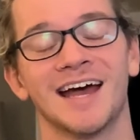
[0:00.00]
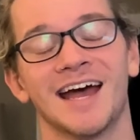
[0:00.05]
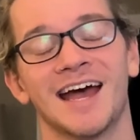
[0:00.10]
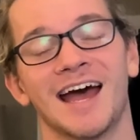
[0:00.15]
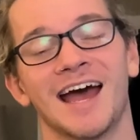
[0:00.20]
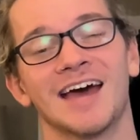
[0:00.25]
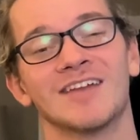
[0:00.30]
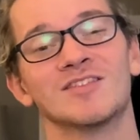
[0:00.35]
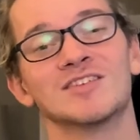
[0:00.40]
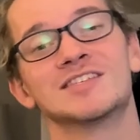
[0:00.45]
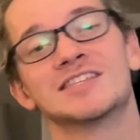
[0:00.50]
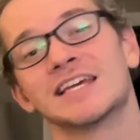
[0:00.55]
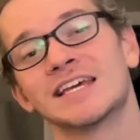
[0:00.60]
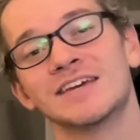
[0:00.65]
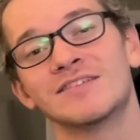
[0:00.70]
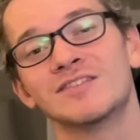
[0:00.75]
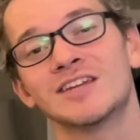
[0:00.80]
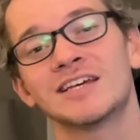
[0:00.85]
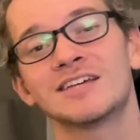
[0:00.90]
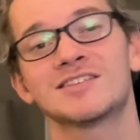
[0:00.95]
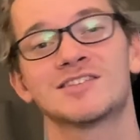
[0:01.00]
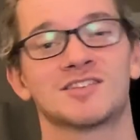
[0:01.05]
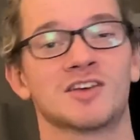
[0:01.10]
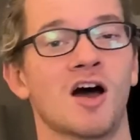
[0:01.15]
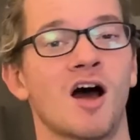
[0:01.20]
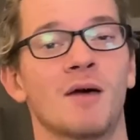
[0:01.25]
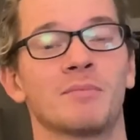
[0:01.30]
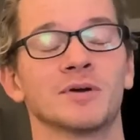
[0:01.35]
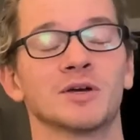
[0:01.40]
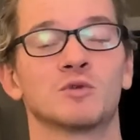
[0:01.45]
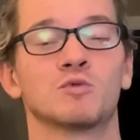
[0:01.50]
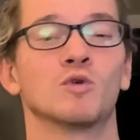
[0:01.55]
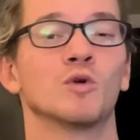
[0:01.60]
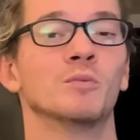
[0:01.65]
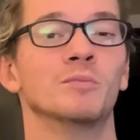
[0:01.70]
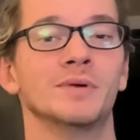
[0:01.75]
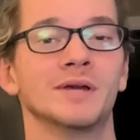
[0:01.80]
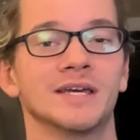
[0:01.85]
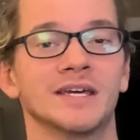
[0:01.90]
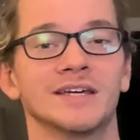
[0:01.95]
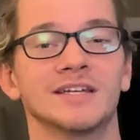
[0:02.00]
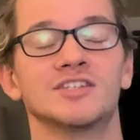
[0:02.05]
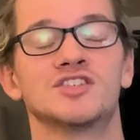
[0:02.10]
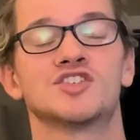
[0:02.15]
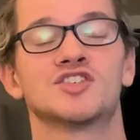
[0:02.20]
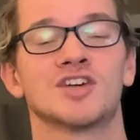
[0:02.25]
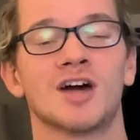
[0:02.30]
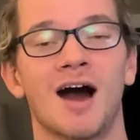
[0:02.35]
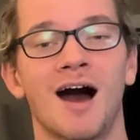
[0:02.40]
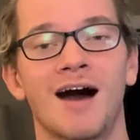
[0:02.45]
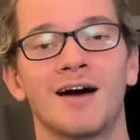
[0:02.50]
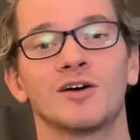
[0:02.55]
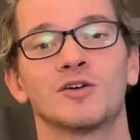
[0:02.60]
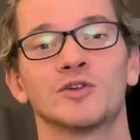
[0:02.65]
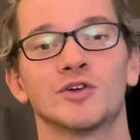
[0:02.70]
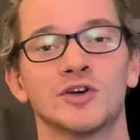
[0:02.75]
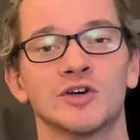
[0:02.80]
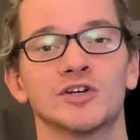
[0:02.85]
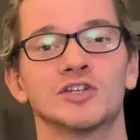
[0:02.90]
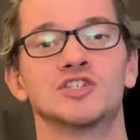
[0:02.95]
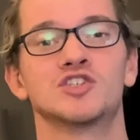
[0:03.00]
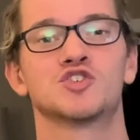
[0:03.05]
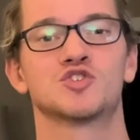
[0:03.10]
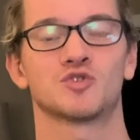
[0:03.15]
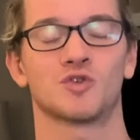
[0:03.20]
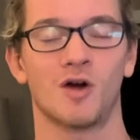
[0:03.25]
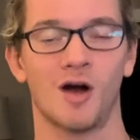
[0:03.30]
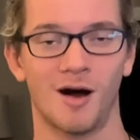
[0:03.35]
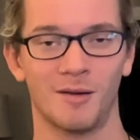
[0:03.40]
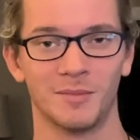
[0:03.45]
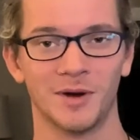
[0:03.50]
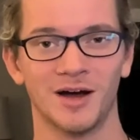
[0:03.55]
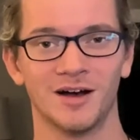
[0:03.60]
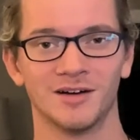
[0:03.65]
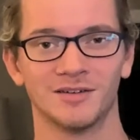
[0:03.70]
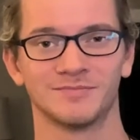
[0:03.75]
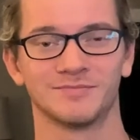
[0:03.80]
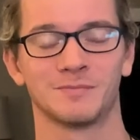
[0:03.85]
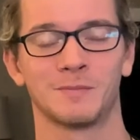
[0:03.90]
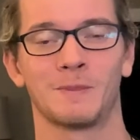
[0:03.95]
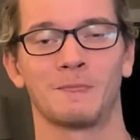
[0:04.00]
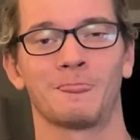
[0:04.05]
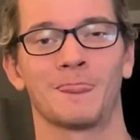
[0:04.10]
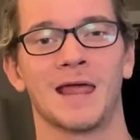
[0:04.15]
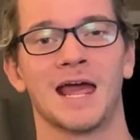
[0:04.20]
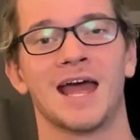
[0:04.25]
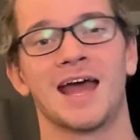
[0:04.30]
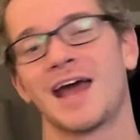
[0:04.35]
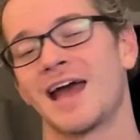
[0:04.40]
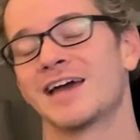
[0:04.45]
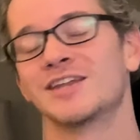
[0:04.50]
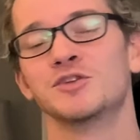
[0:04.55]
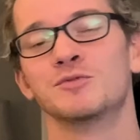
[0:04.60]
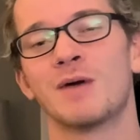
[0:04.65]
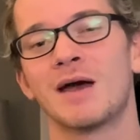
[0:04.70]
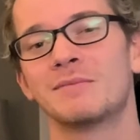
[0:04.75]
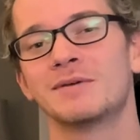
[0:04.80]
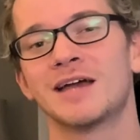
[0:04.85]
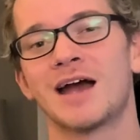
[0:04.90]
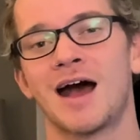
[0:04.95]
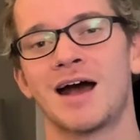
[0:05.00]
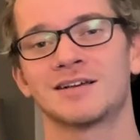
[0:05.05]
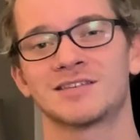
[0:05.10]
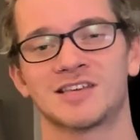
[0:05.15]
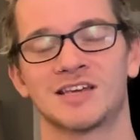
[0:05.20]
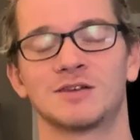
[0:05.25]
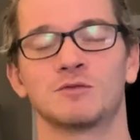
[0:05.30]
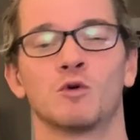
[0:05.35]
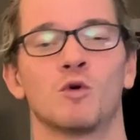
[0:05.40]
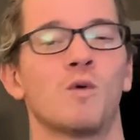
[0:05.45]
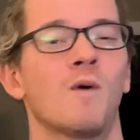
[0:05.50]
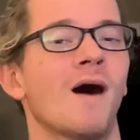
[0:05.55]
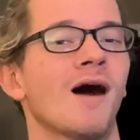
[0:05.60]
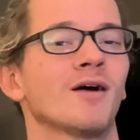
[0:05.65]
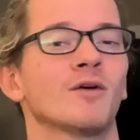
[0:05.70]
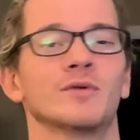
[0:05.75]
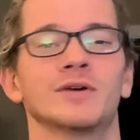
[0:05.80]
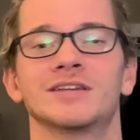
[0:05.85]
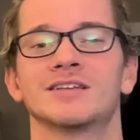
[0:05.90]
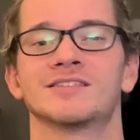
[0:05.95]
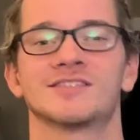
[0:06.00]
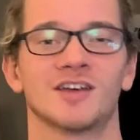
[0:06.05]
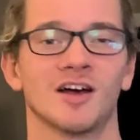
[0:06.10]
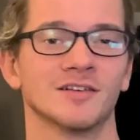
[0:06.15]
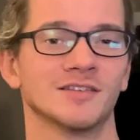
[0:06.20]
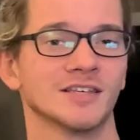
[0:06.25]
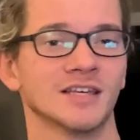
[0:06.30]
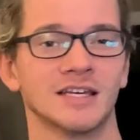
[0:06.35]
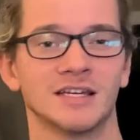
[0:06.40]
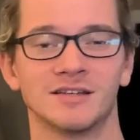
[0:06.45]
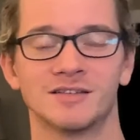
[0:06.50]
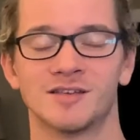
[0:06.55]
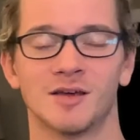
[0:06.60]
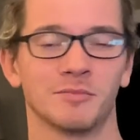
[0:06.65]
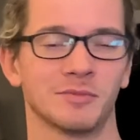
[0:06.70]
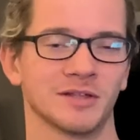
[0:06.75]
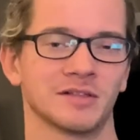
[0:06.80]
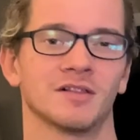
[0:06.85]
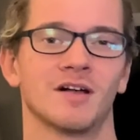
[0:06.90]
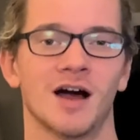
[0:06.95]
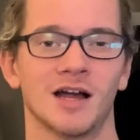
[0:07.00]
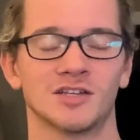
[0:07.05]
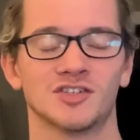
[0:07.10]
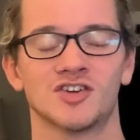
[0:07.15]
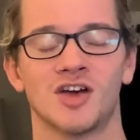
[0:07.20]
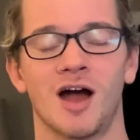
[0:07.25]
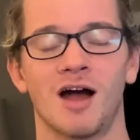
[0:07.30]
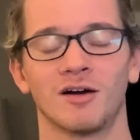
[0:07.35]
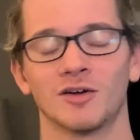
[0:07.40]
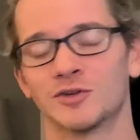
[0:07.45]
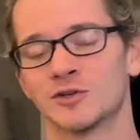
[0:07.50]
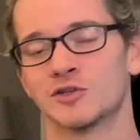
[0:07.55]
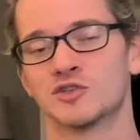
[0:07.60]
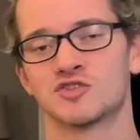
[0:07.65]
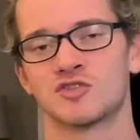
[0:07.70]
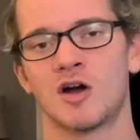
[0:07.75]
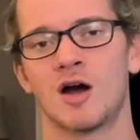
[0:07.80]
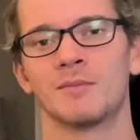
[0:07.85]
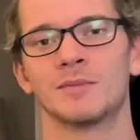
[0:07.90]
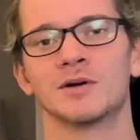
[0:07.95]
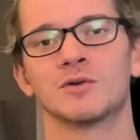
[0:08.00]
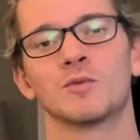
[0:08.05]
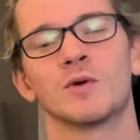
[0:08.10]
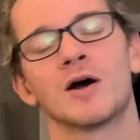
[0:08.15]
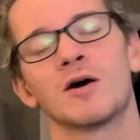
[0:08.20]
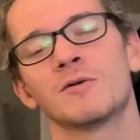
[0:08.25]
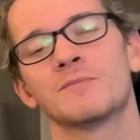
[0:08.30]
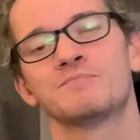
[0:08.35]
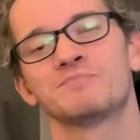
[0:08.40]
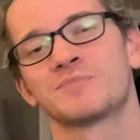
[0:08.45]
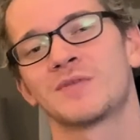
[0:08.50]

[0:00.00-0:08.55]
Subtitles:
and this evening's topic will be childhood trauma. And you may be asking, why are we discussing something like childhood trauma? Well,